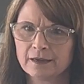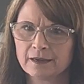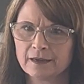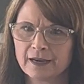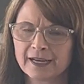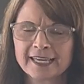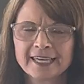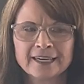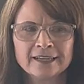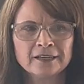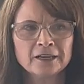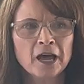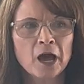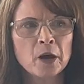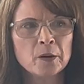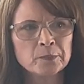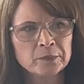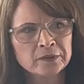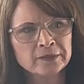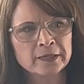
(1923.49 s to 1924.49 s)
Again,
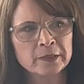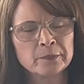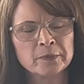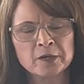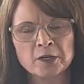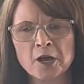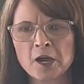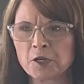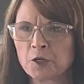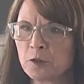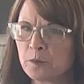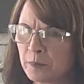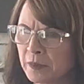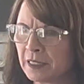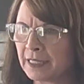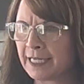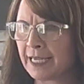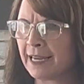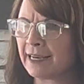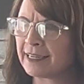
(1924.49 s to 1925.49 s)
humbling, but not
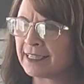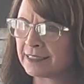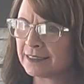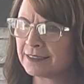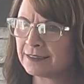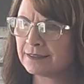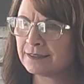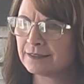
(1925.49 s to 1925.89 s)
humiliating.